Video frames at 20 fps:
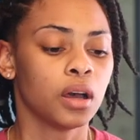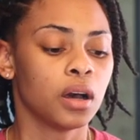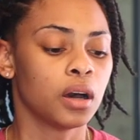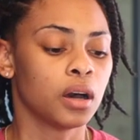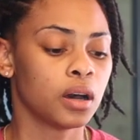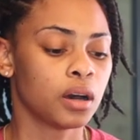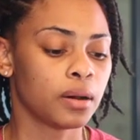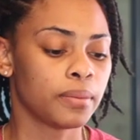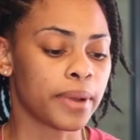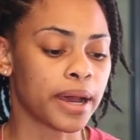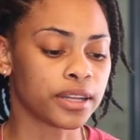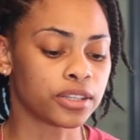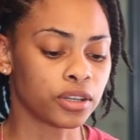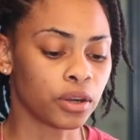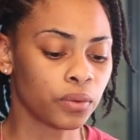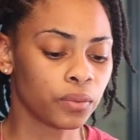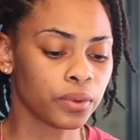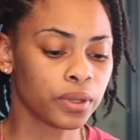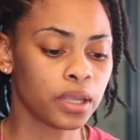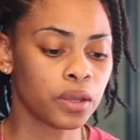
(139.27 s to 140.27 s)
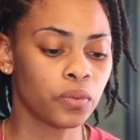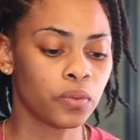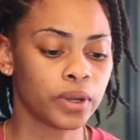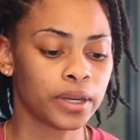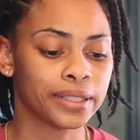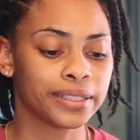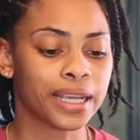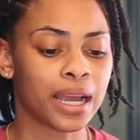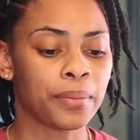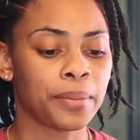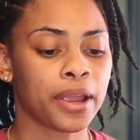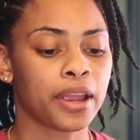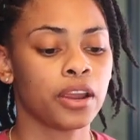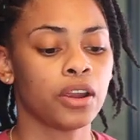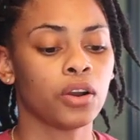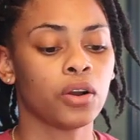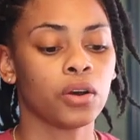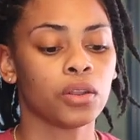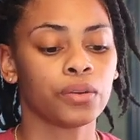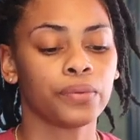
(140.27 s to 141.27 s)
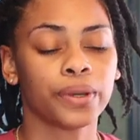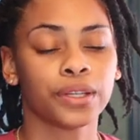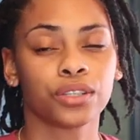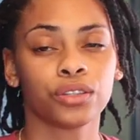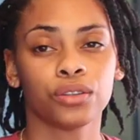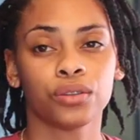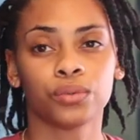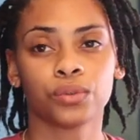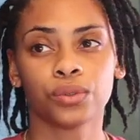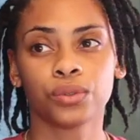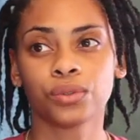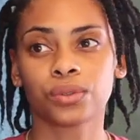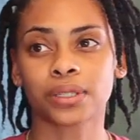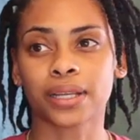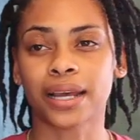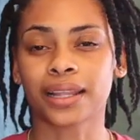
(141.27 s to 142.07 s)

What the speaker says: I don't really want to dye my hair all the way to the roots.